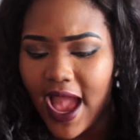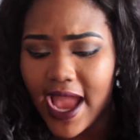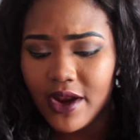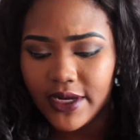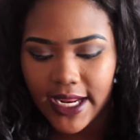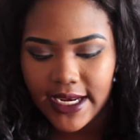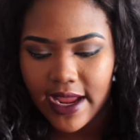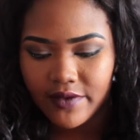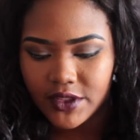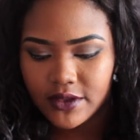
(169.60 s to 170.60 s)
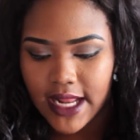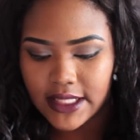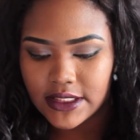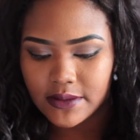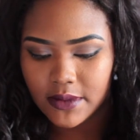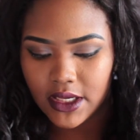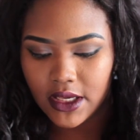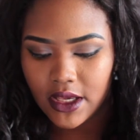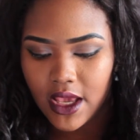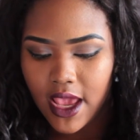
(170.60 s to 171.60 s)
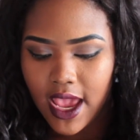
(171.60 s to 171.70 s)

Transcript: I know they never do that to me.